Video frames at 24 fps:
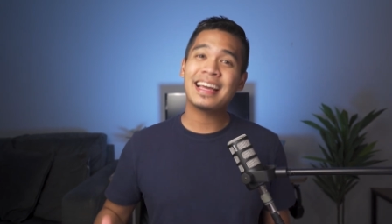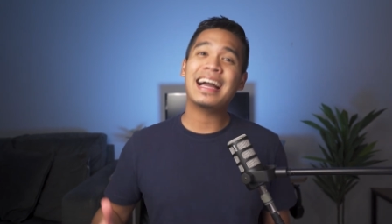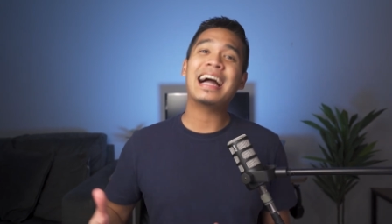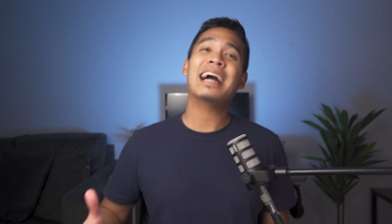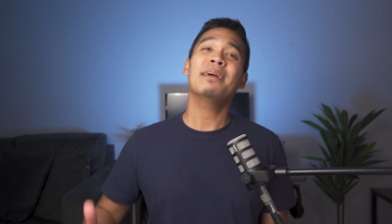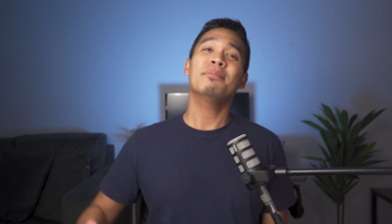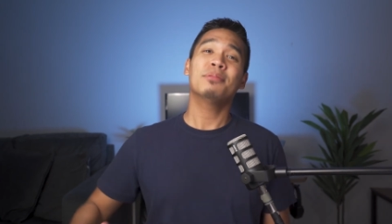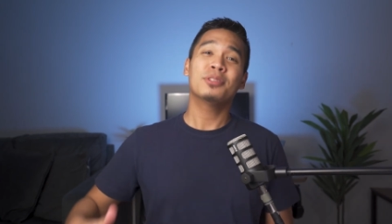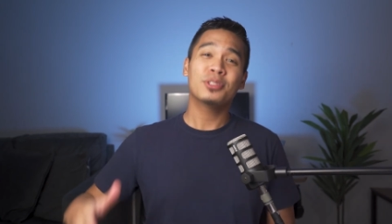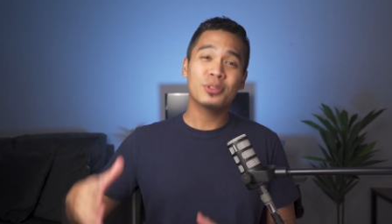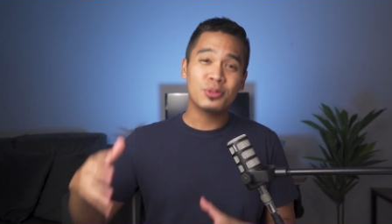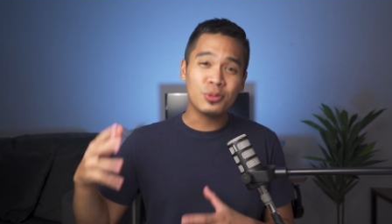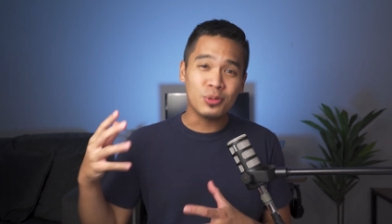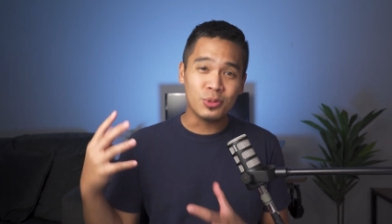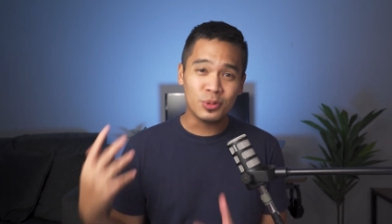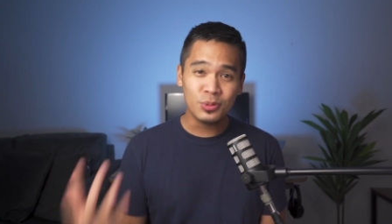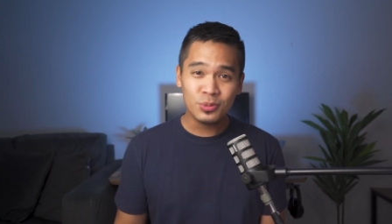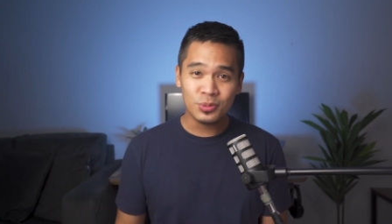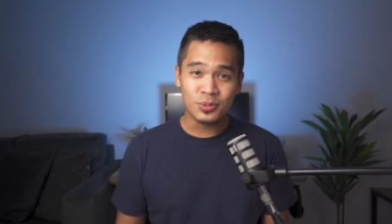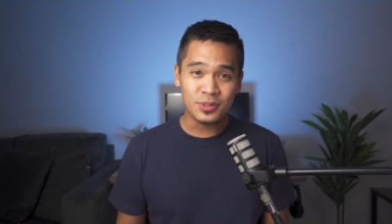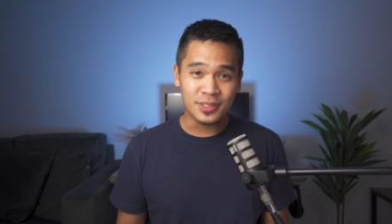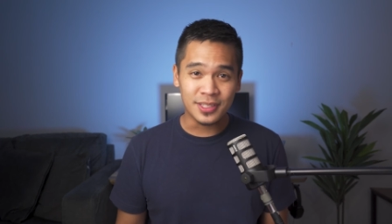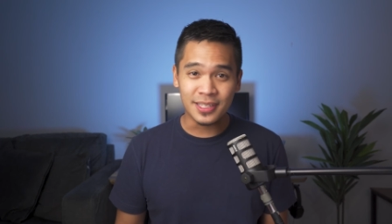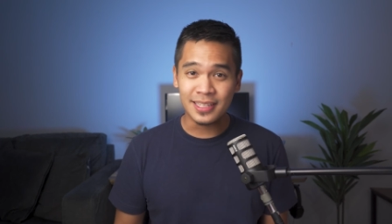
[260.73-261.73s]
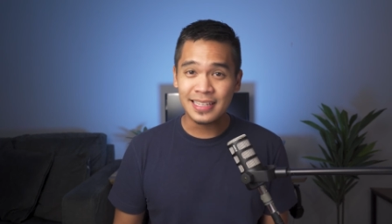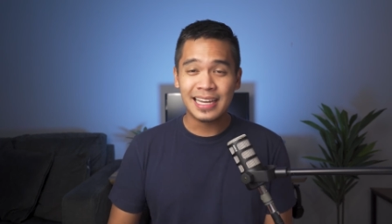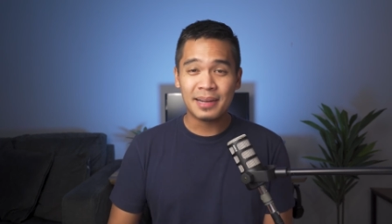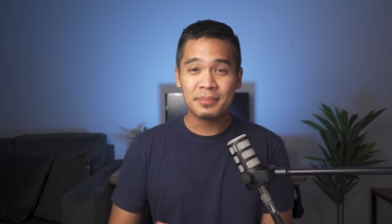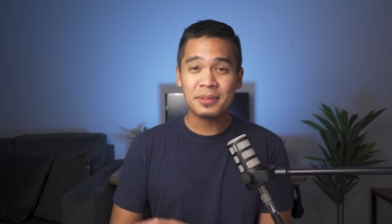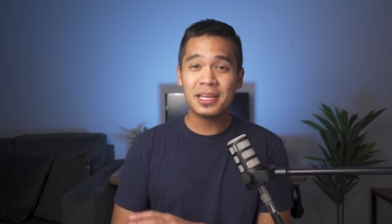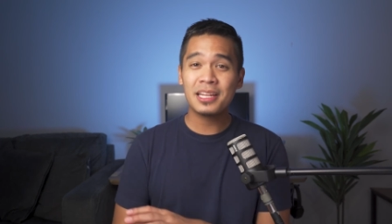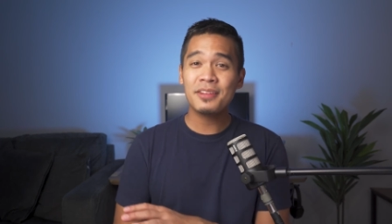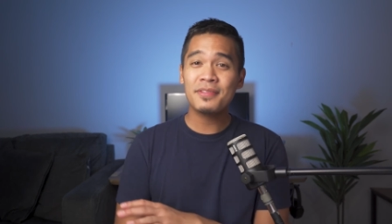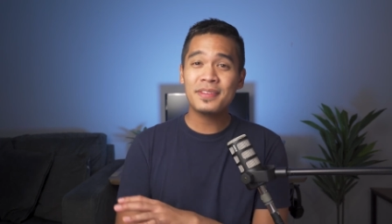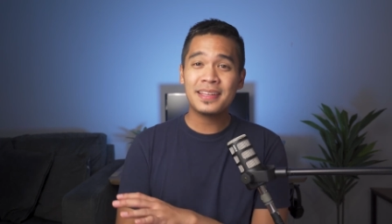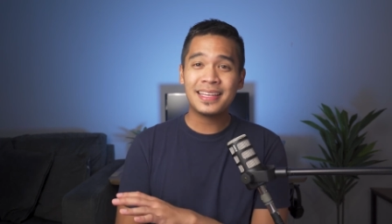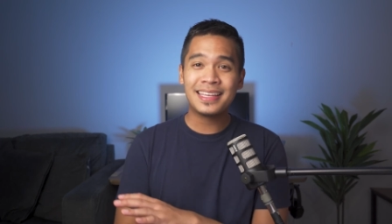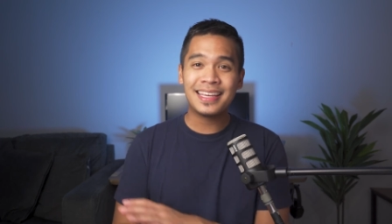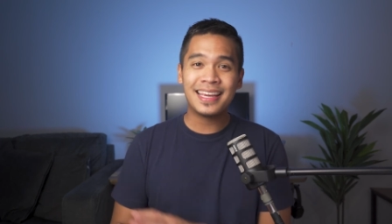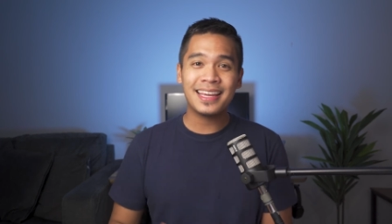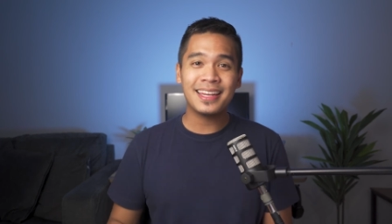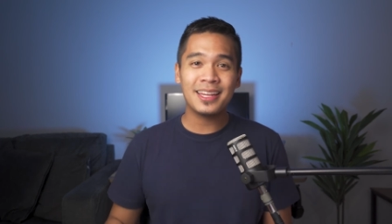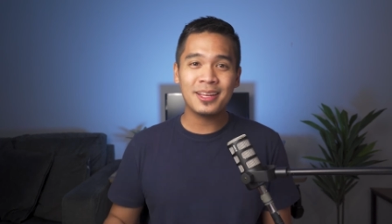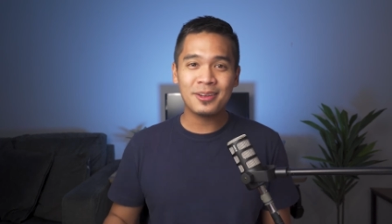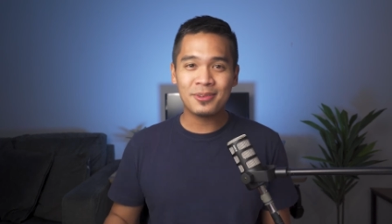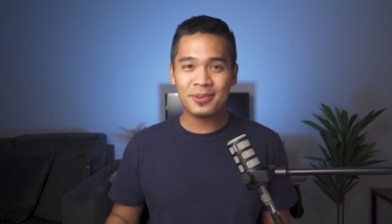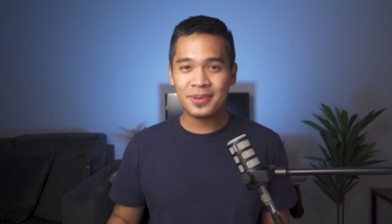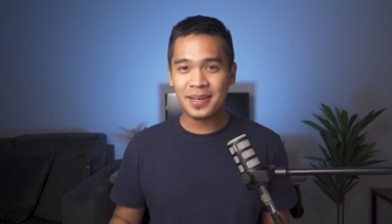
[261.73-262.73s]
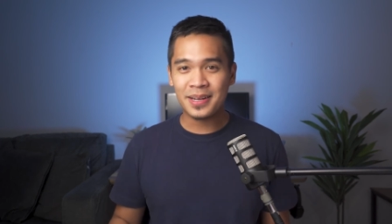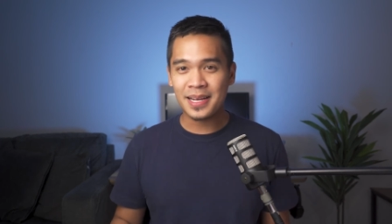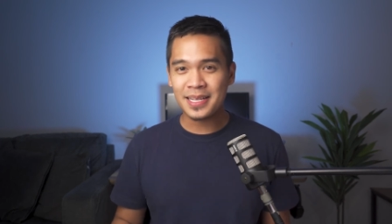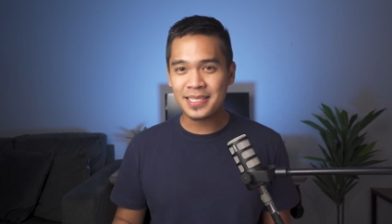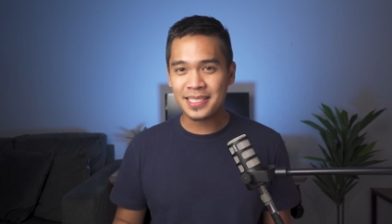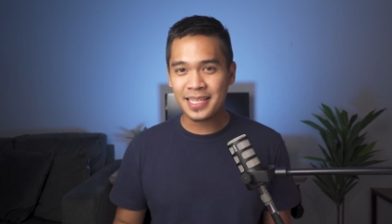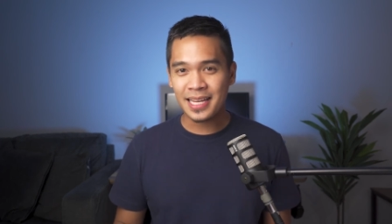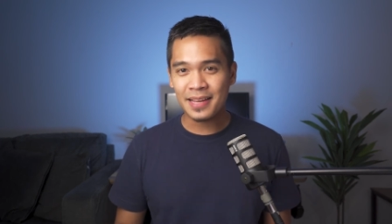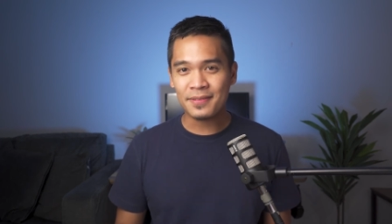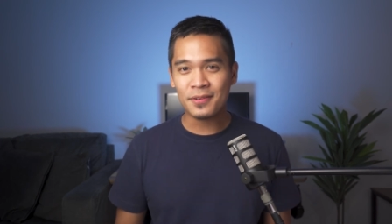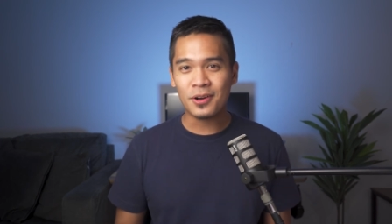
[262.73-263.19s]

Absolutely. I'm not even kidding when I say